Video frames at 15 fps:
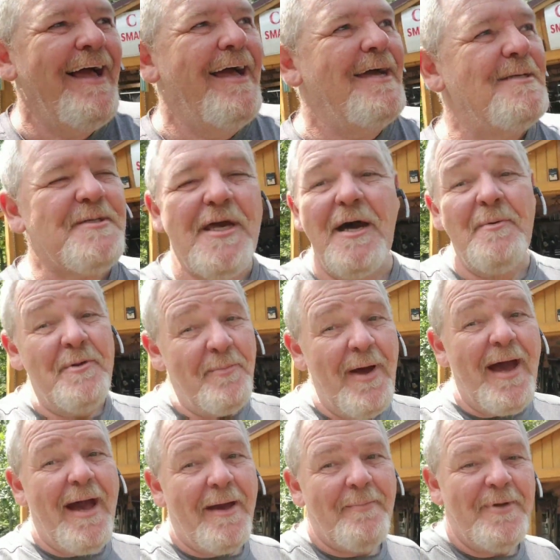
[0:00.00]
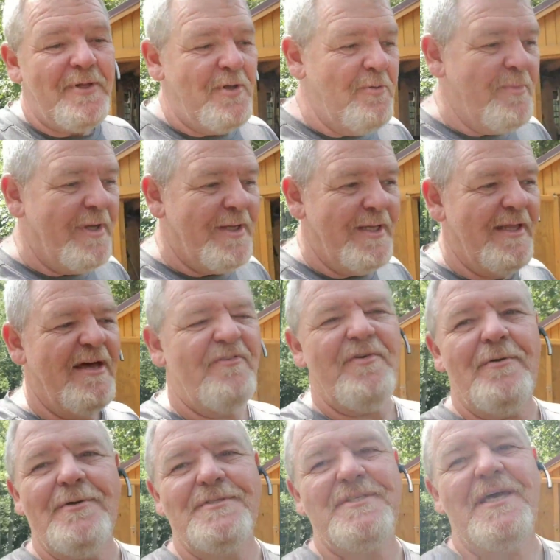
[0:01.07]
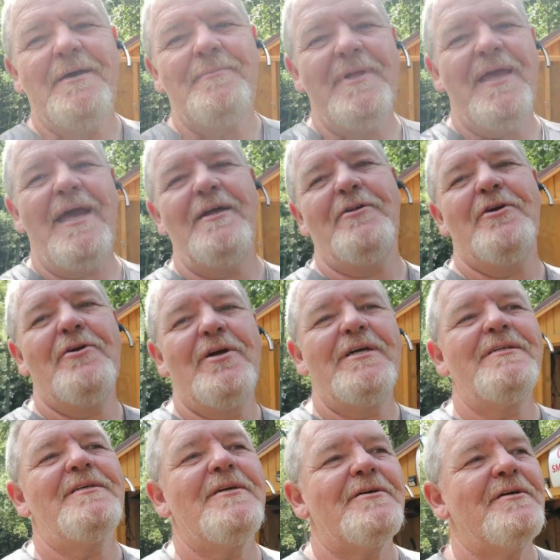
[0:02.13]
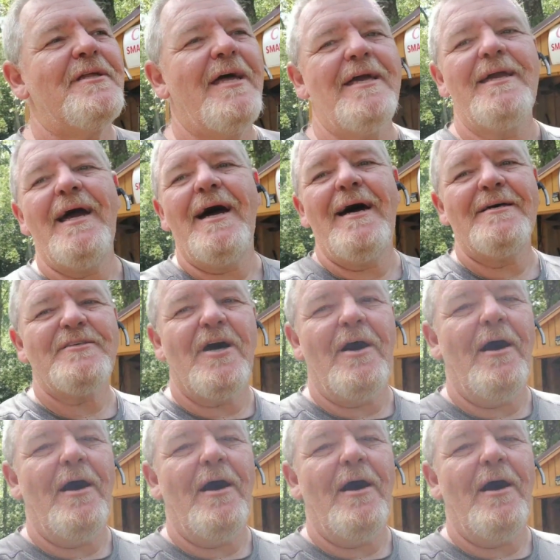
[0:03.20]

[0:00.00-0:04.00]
It's coming back, but the humidity left. It was 78 degrees here today, guys.